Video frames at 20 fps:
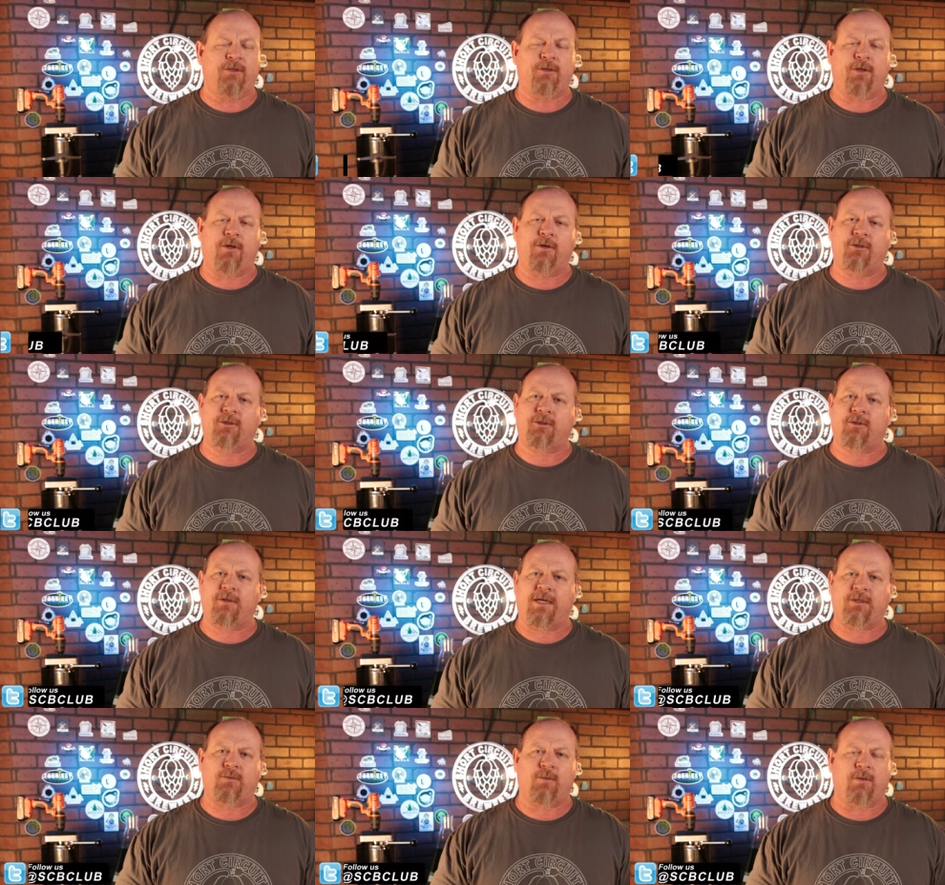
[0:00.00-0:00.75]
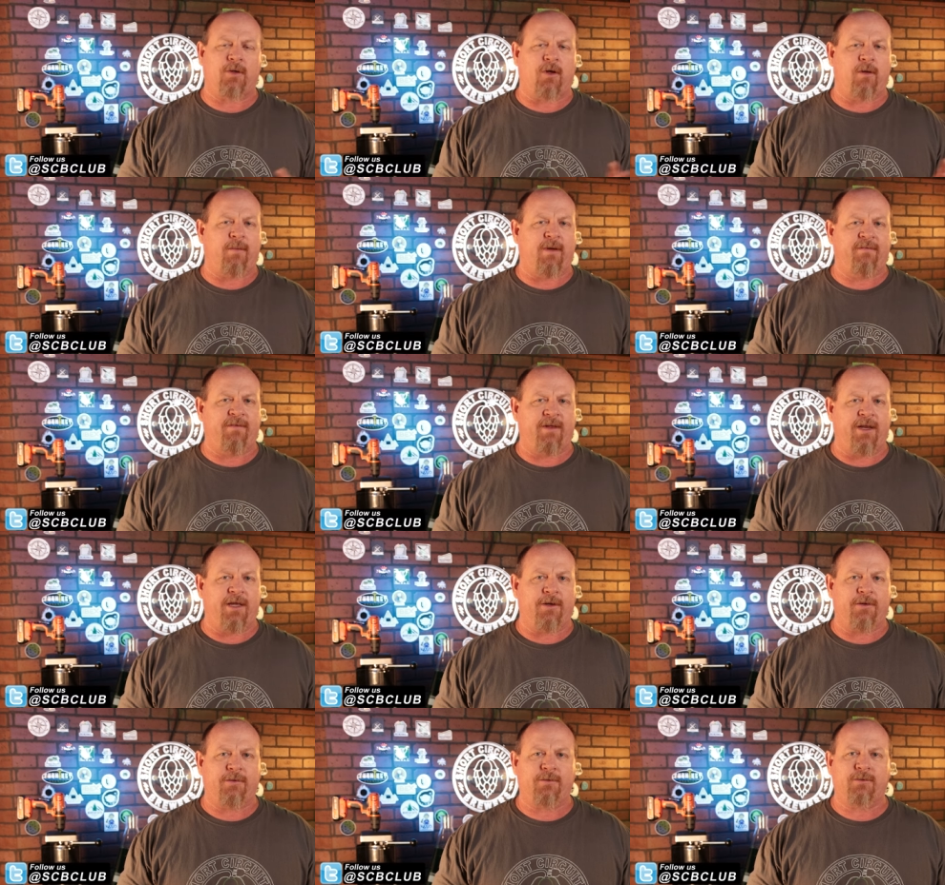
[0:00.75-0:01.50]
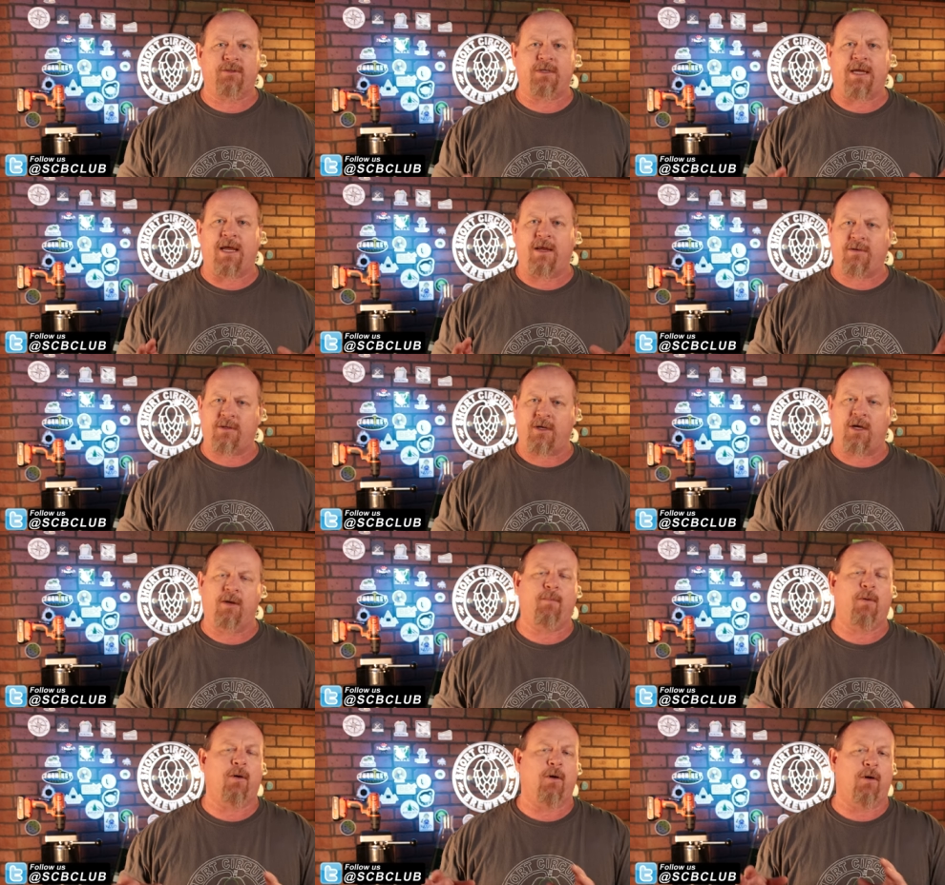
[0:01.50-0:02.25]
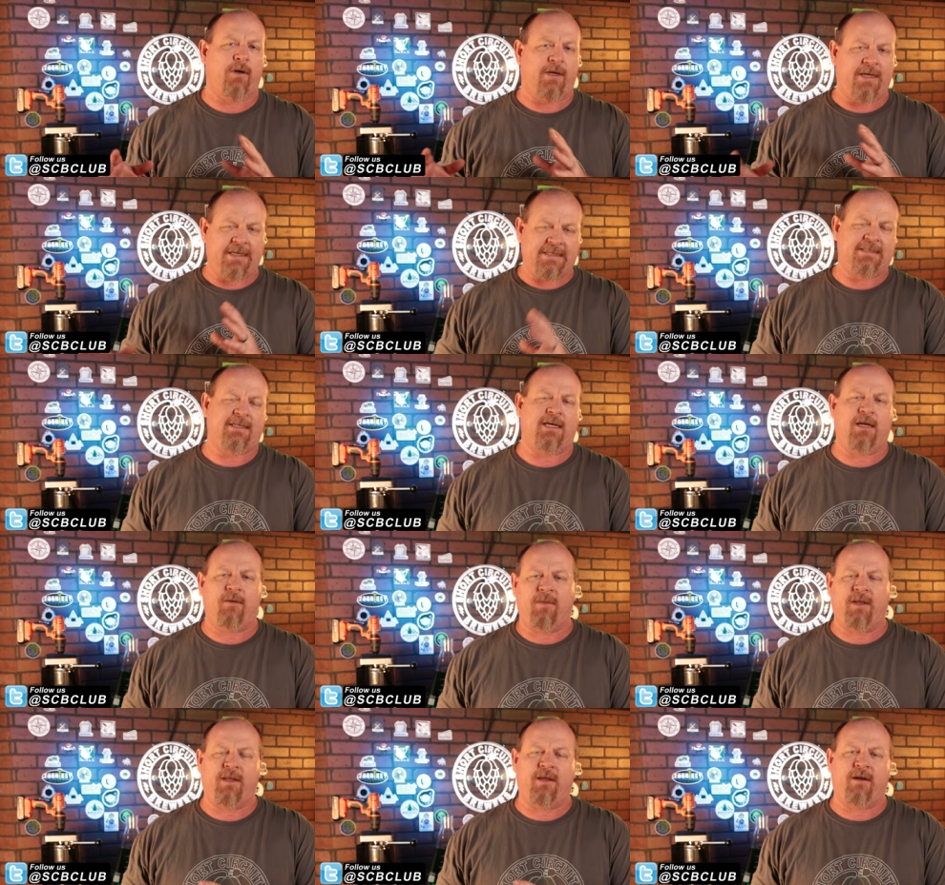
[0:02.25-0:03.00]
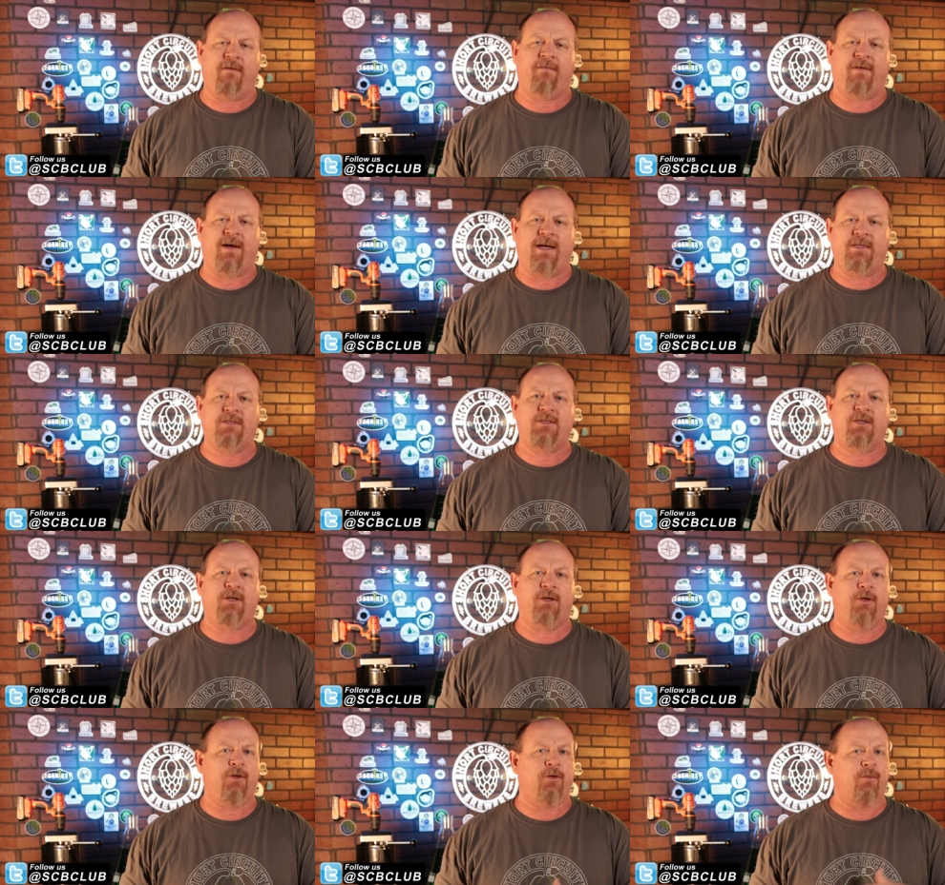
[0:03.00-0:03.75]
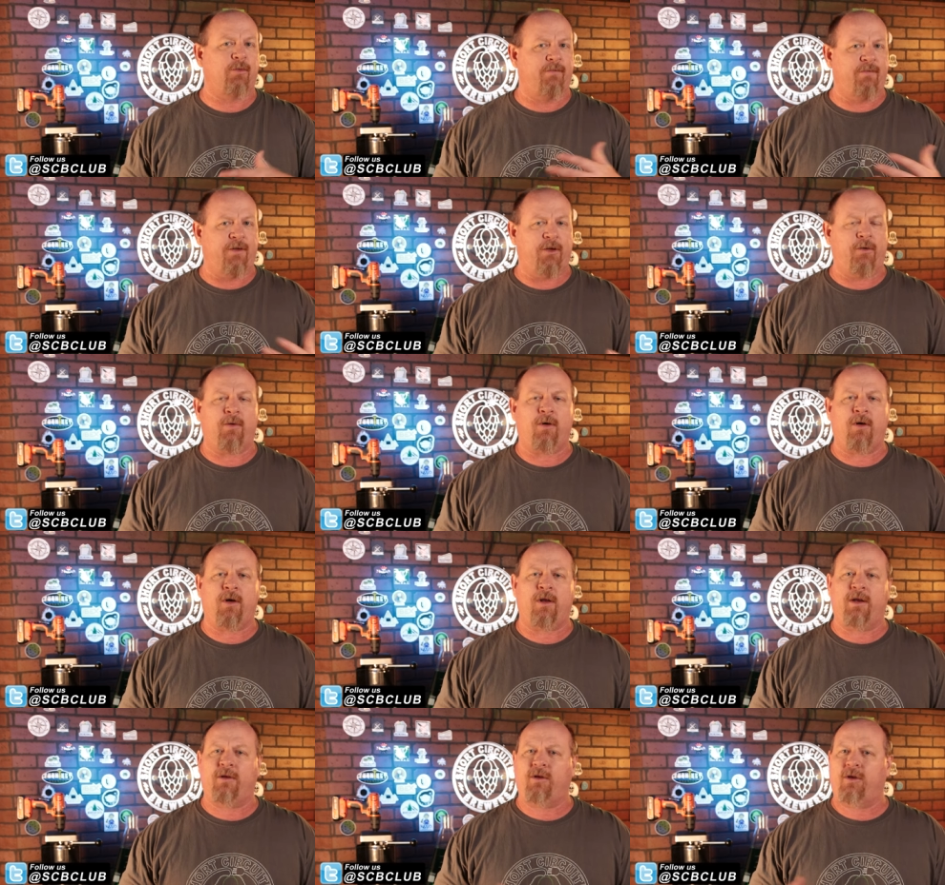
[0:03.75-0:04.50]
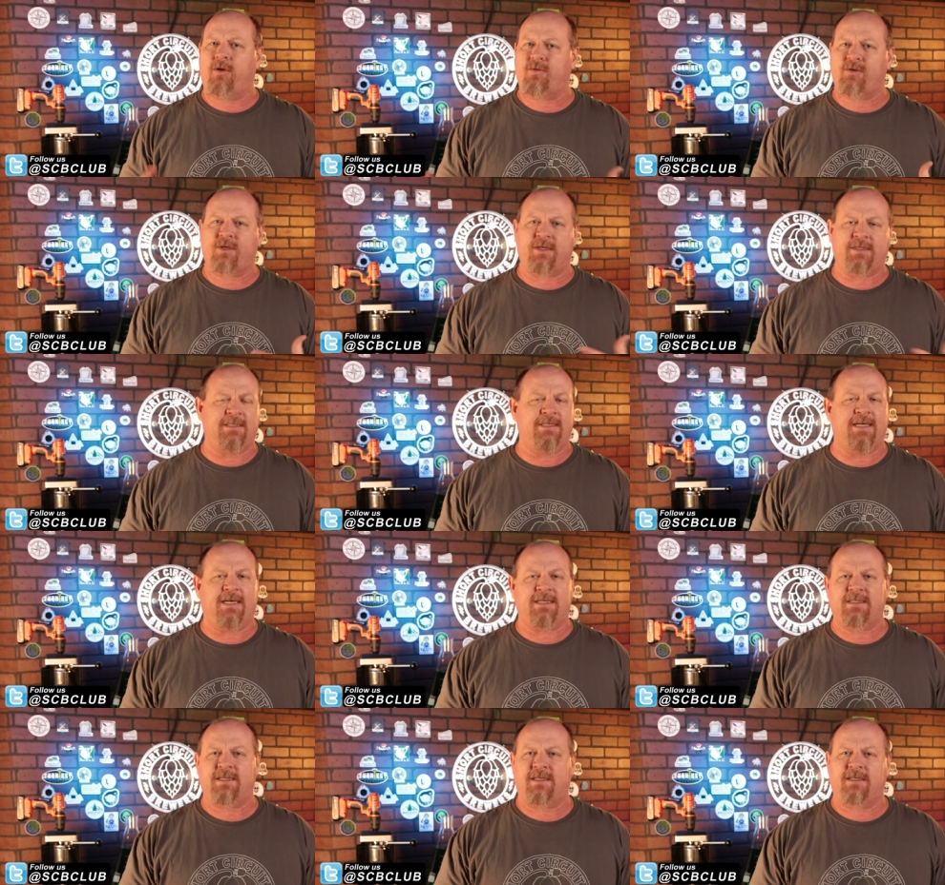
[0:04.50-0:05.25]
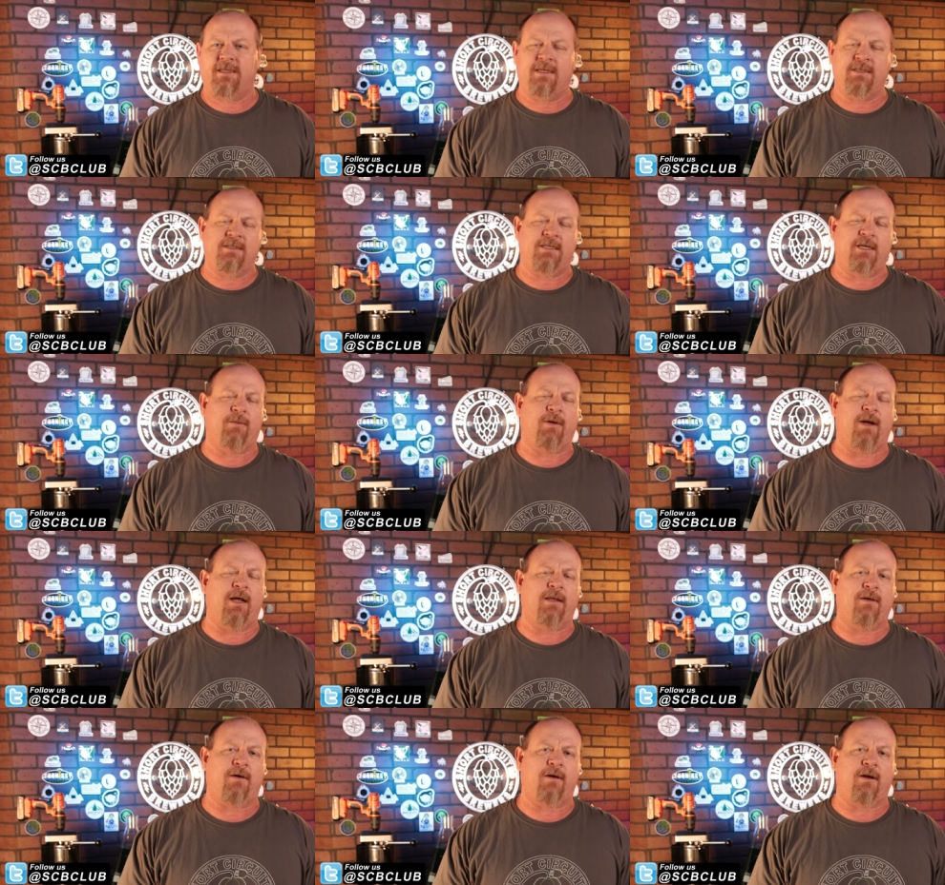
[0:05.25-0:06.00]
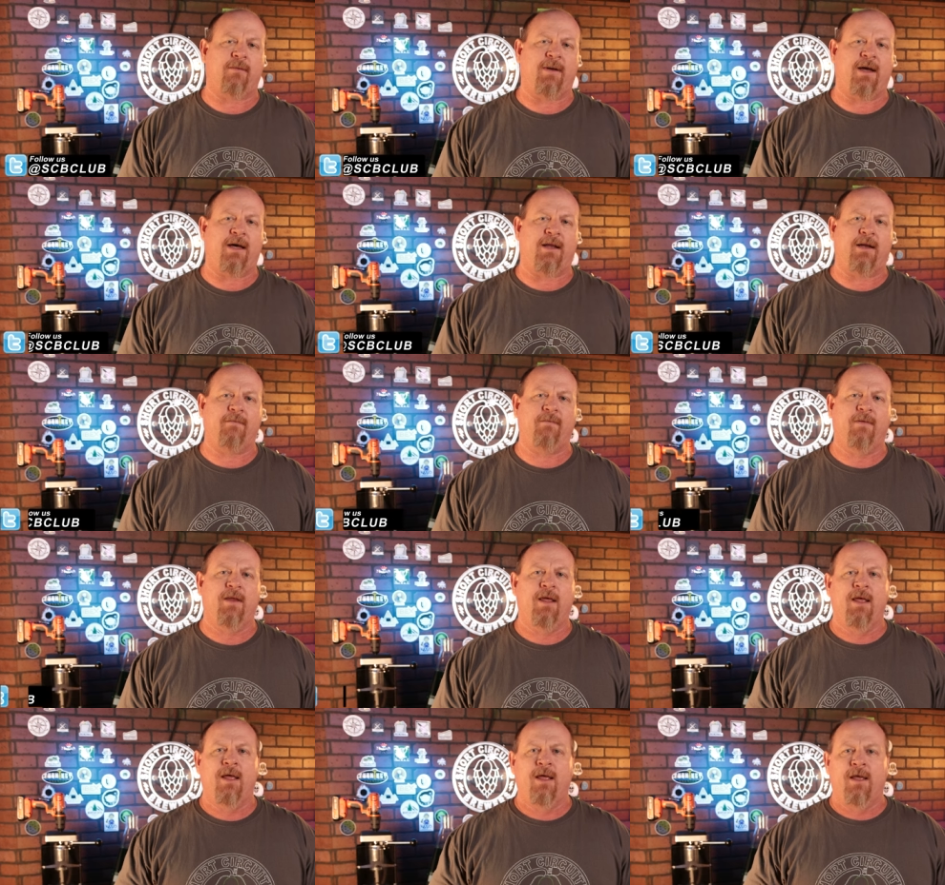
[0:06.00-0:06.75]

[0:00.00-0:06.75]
disclosure, as with all my videos, Anton Paar did send me the device to do the review on and use it and test it and see what I thought about it.